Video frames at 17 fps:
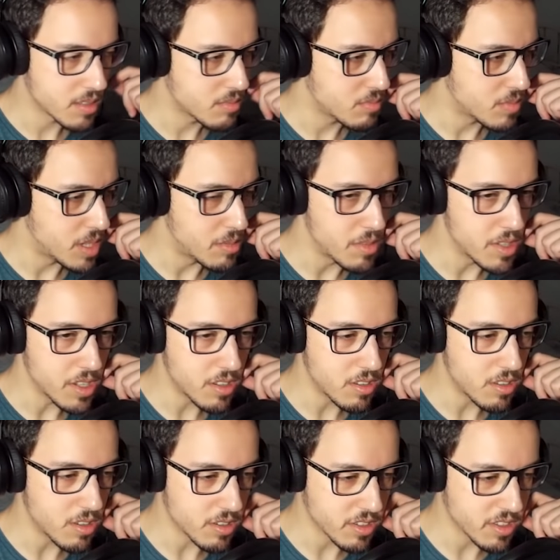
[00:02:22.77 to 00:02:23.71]
Maybe
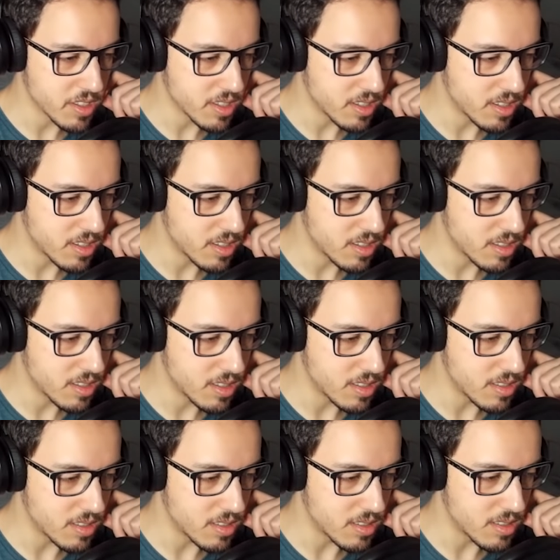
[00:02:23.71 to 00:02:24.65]
unlocks
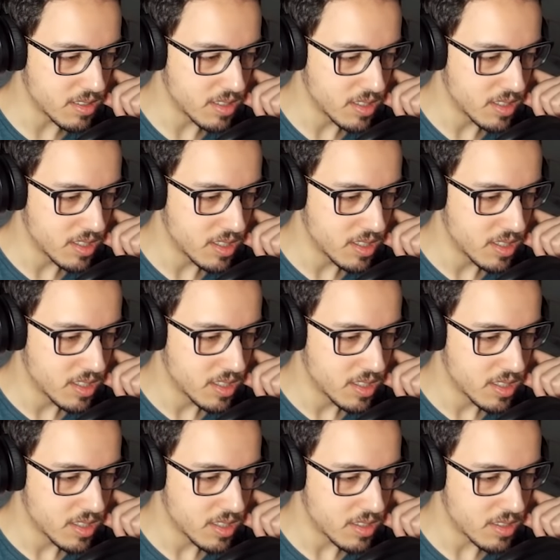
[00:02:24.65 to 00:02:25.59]
the...
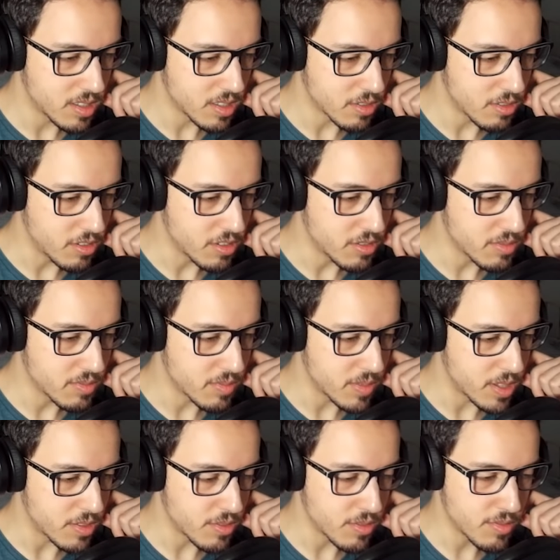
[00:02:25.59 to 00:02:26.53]
Nicole's
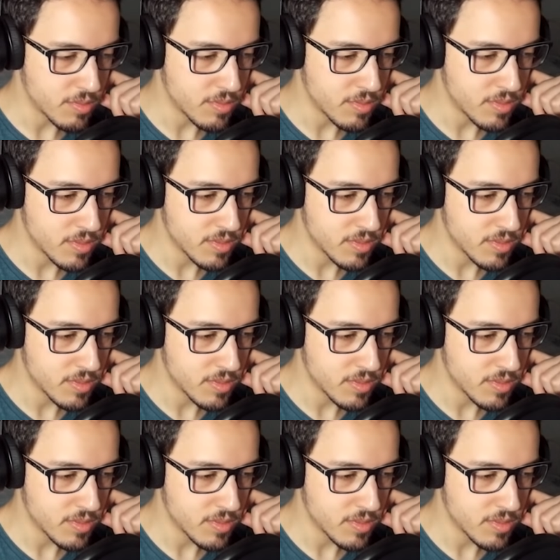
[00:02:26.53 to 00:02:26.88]
bedroom?